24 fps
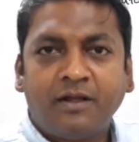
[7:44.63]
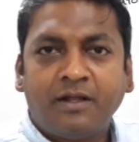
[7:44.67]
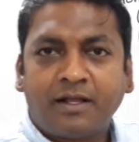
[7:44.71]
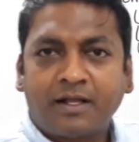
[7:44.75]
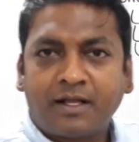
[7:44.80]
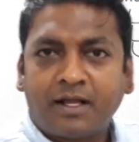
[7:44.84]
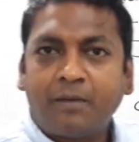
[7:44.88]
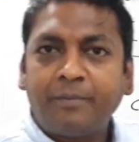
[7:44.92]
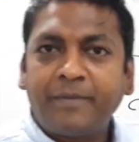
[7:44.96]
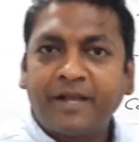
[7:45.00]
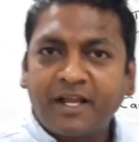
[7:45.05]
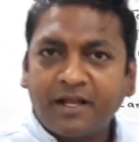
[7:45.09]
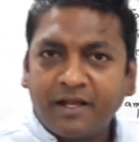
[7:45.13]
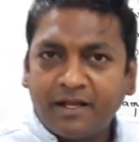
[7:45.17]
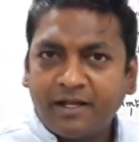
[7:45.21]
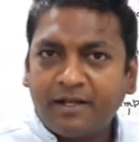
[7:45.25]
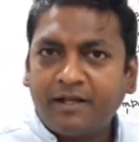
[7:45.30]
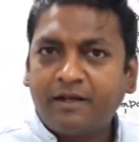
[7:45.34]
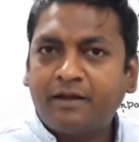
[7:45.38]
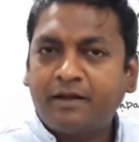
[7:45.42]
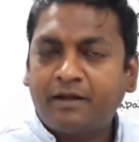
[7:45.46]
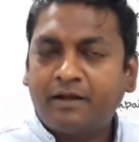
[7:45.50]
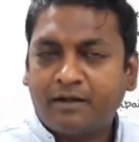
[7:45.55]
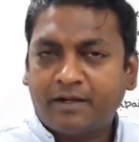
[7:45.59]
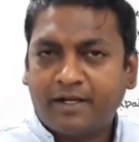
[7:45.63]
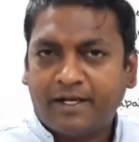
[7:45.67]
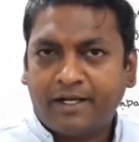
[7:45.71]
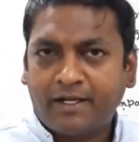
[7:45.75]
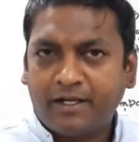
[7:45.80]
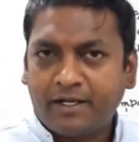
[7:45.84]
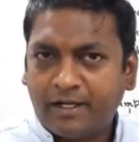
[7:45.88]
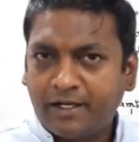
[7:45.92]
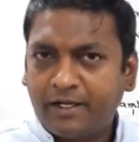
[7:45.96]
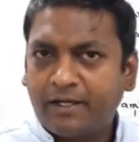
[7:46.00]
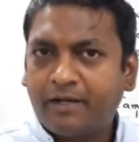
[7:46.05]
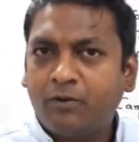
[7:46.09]
coming
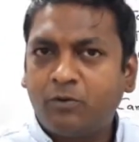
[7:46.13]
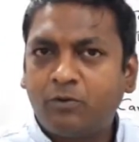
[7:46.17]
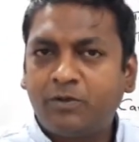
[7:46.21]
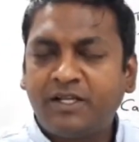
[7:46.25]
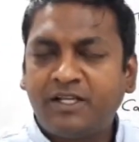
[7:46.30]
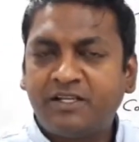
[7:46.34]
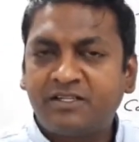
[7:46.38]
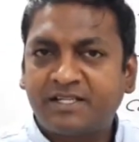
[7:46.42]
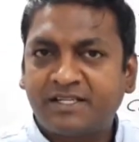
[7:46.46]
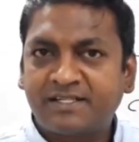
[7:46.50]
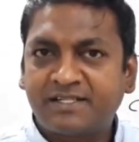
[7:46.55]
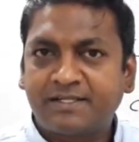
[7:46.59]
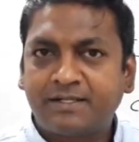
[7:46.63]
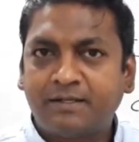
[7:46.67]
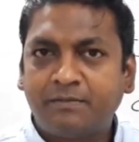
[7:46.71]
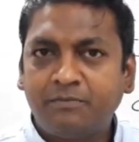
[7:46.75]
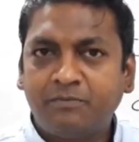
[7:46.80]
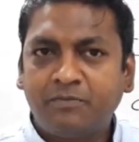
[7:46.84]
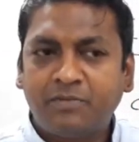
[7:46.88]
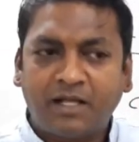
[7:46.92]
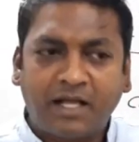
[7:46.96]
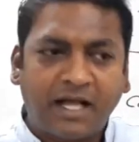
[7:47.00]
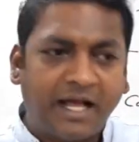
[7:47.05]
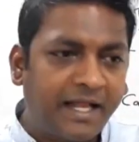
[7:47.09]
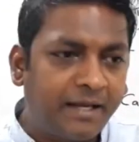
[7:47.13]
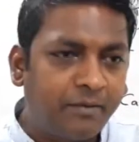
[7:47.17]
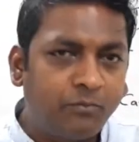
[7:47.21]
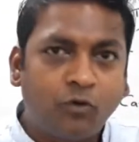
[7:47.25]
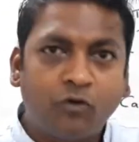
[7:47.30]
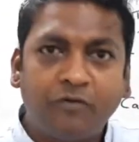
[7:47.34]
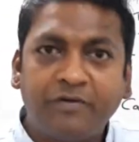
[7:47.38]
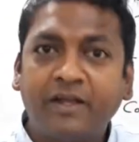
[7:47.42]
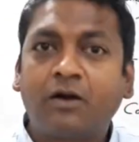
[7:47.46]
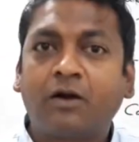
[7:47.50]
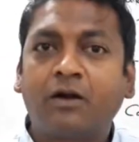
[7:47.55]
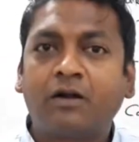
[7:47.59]
into the system and
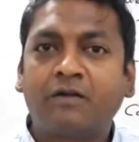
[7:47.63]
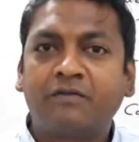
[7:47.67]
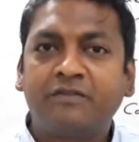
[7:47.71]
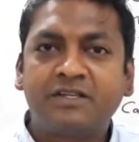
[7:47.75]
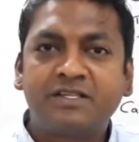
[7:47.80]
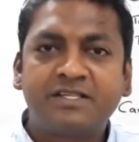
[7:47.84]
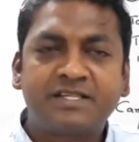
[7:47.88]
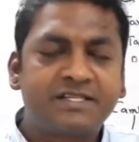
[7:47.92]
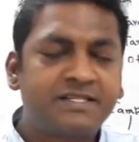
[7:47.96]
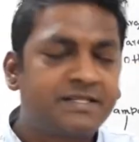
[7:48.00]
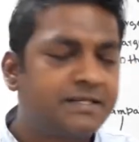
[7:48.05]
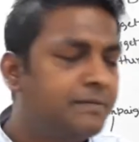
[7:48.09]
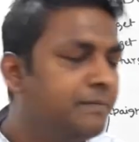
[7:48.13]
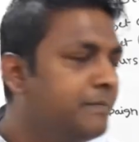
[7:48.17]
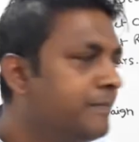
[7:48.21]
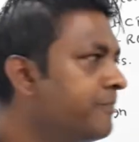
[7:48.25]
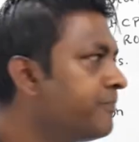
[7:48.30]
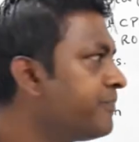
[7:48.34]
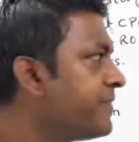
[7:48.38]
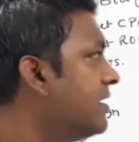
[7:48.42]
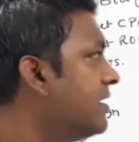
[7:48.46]
moving out of the system.